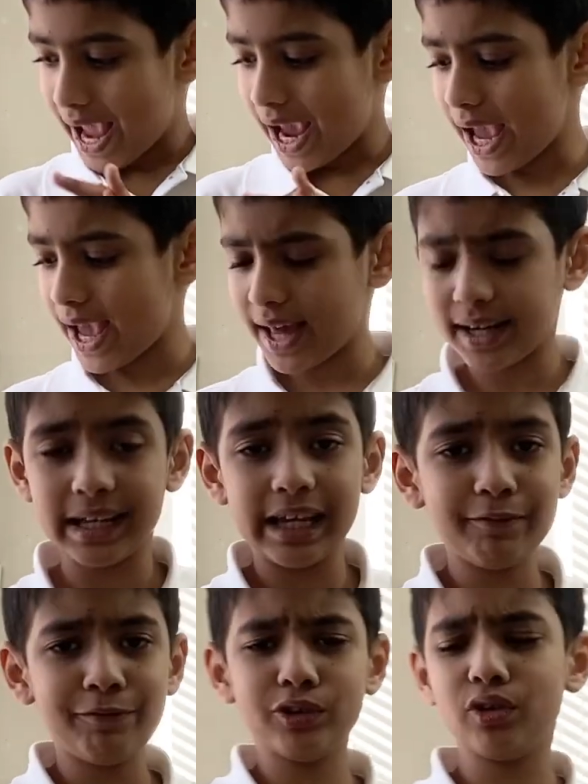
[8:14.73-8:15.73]
And if
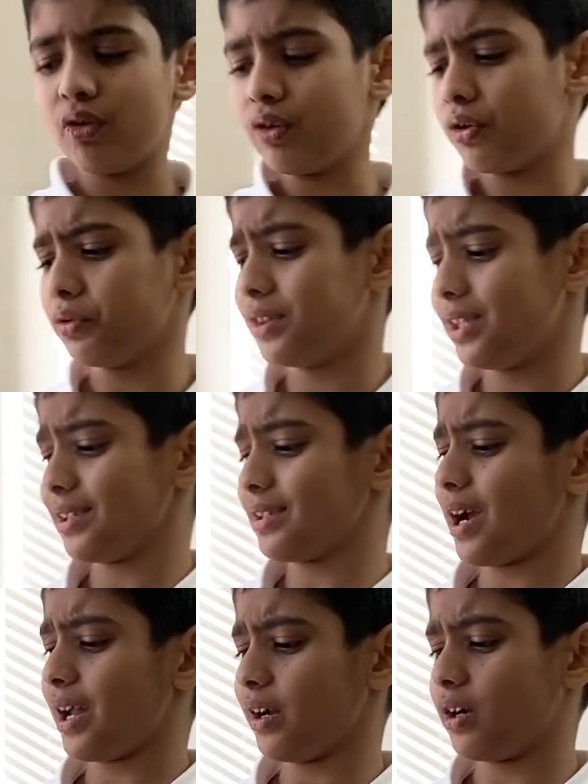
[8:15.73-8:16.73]
you don't know, this
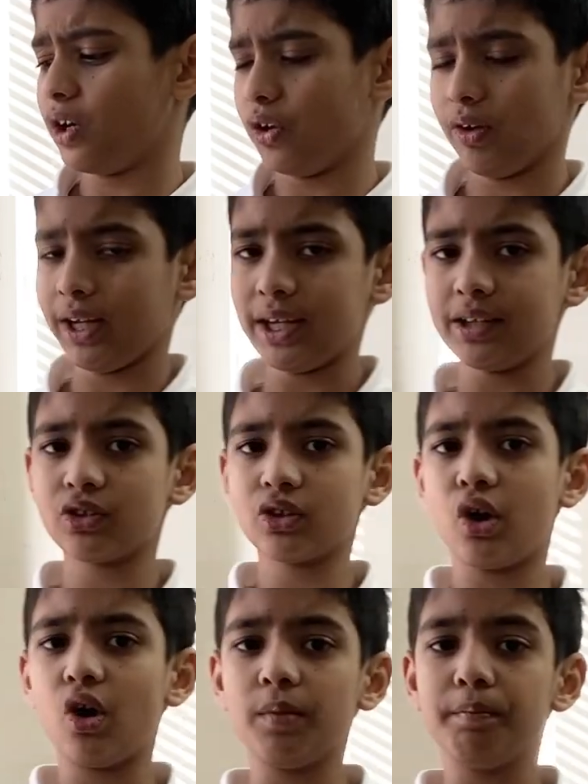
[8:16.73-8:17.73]
kind of coding is
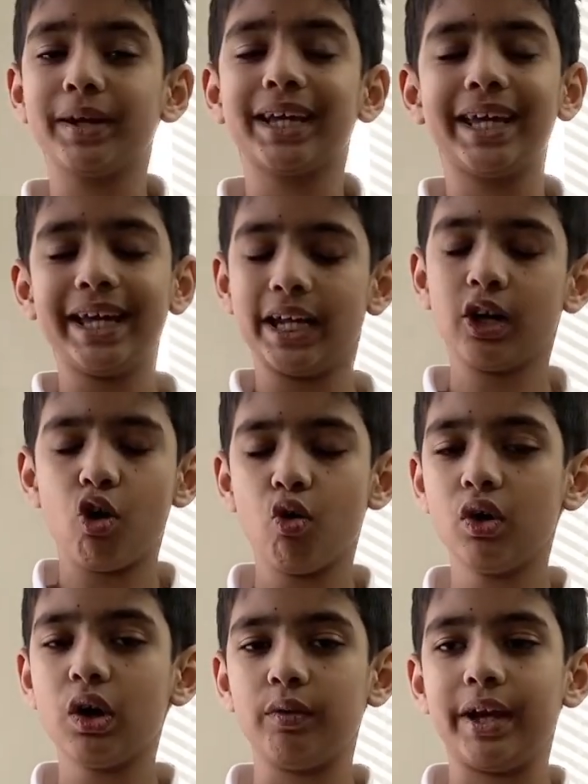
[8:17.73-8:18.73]
called mechanical
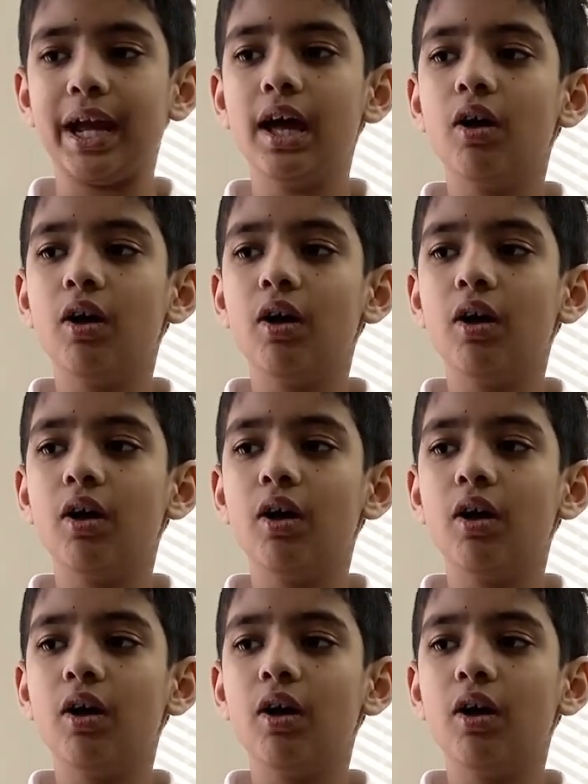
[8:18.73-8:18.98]
coding.